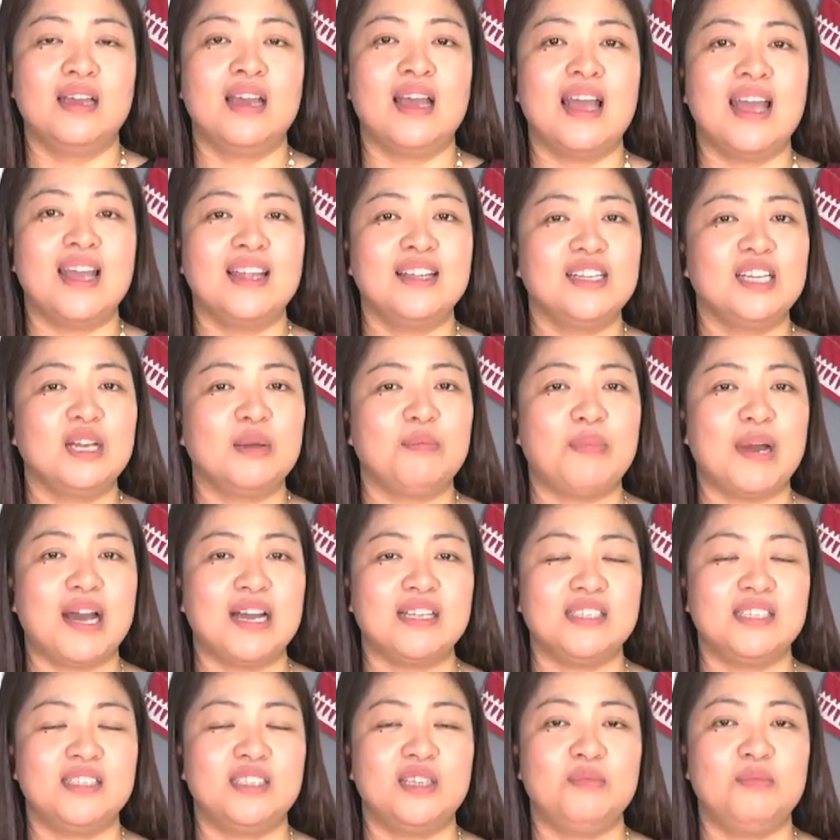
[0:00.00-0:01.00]
and
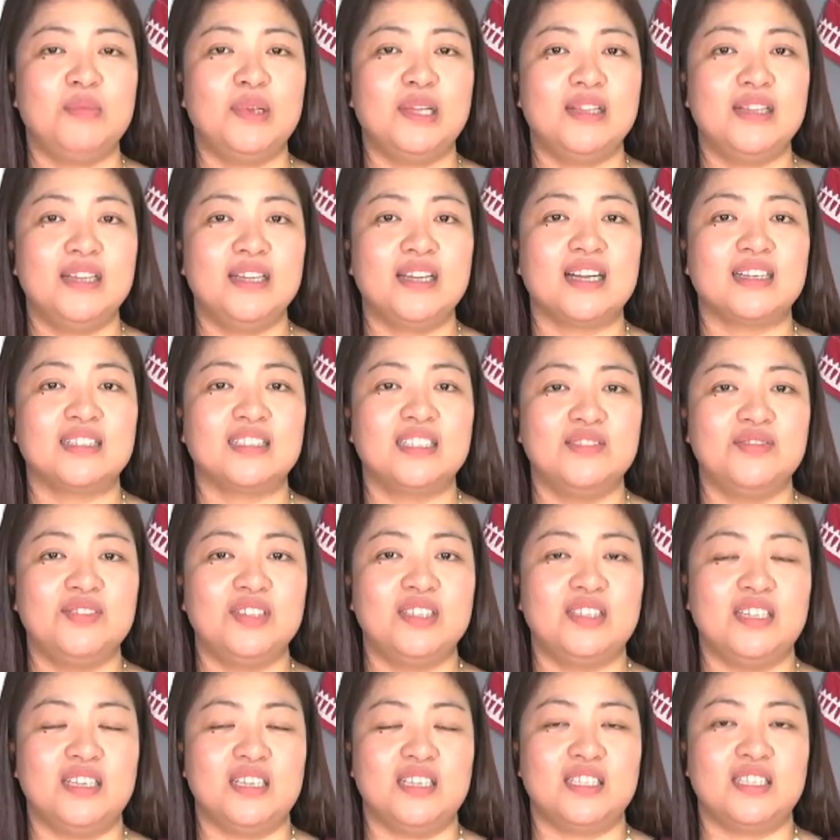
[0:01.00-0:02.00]
capacity-building
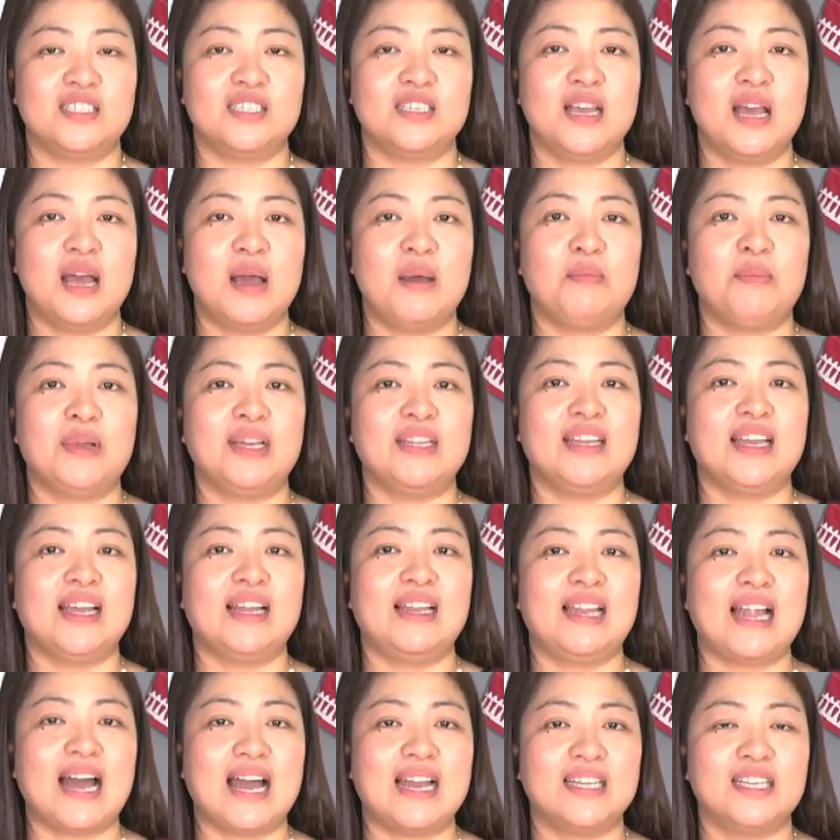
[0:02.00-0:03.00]
activities by the
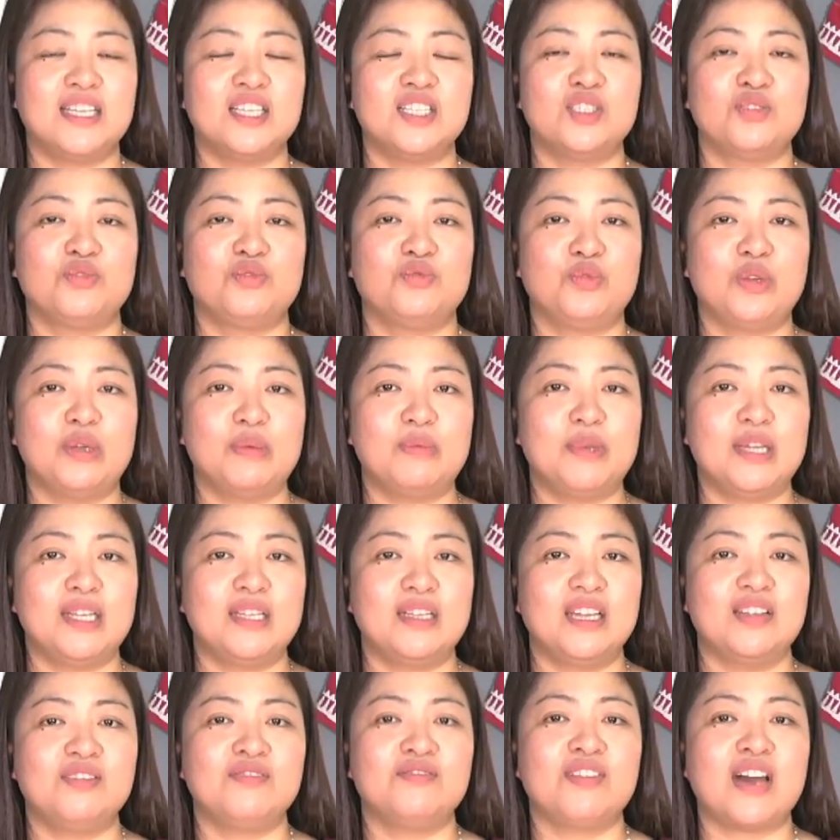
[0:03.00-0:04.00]
Alliance of
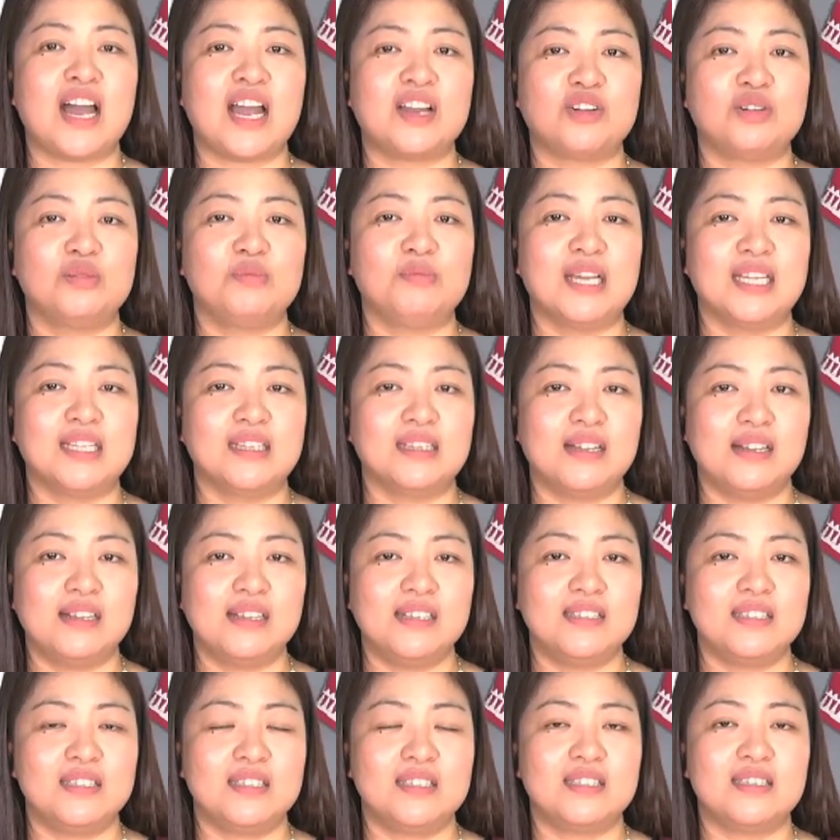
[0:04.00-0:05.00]
Women
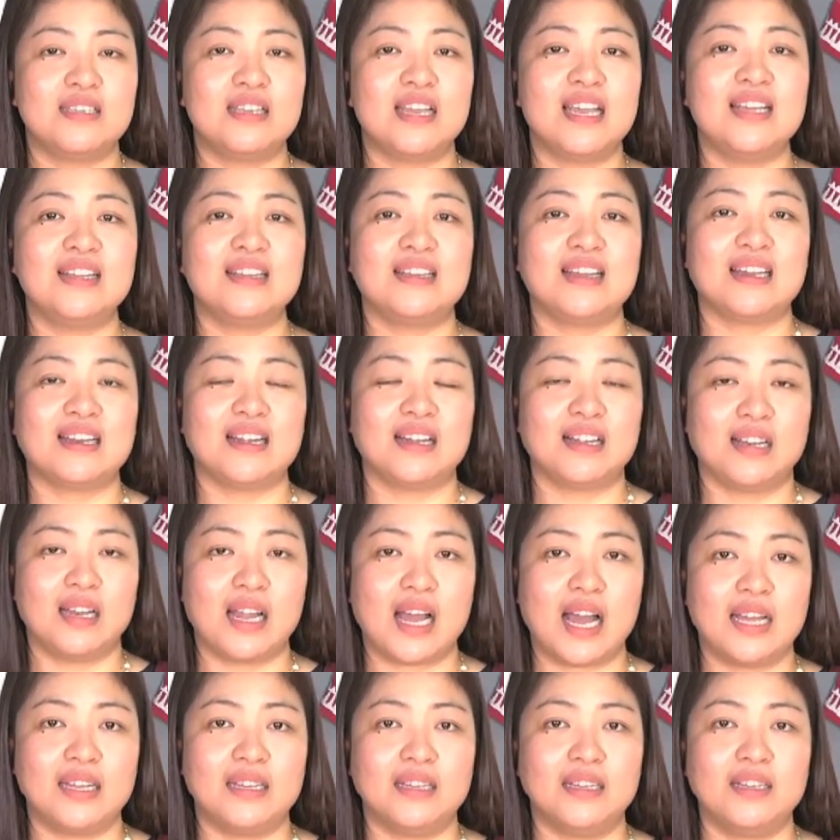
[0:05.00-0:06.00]
Environmentalists in
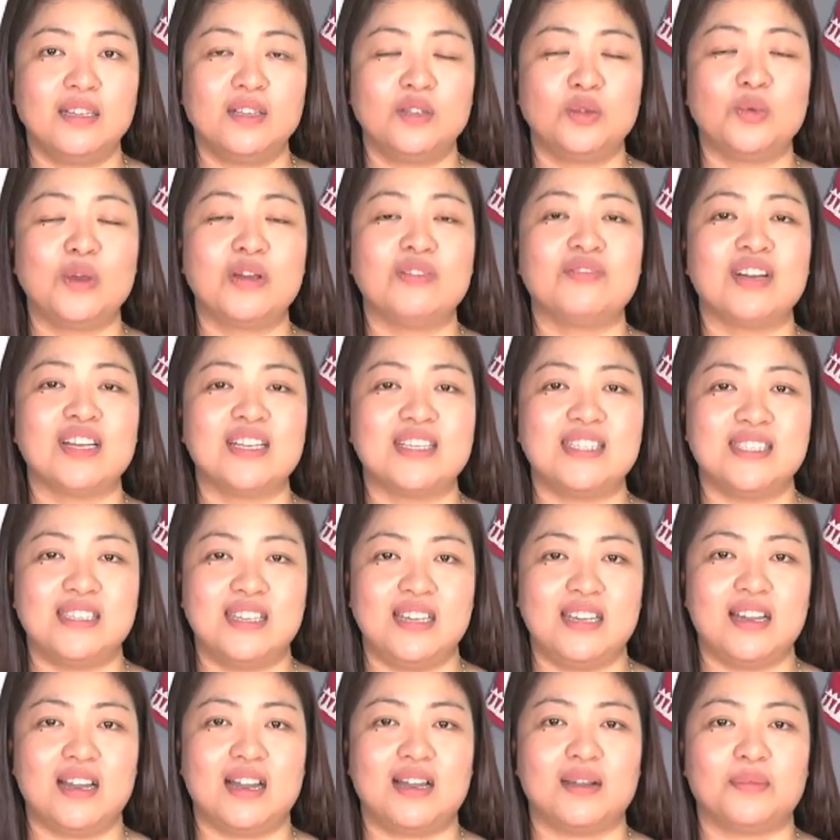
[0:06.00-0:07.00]
Caranglan, Nueva
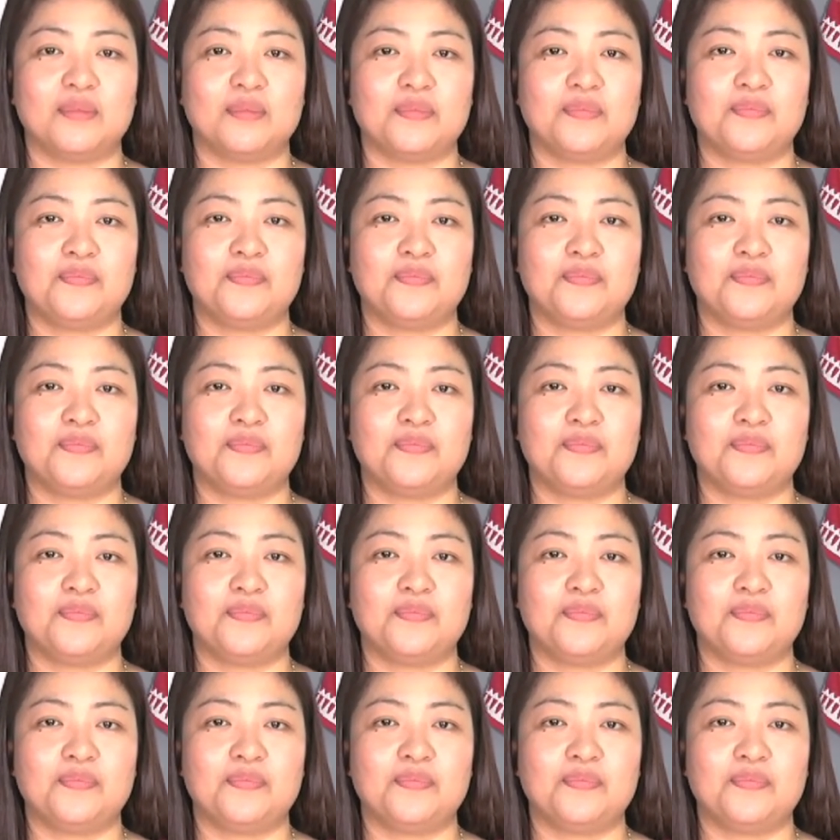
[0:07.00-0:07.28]
Ecija.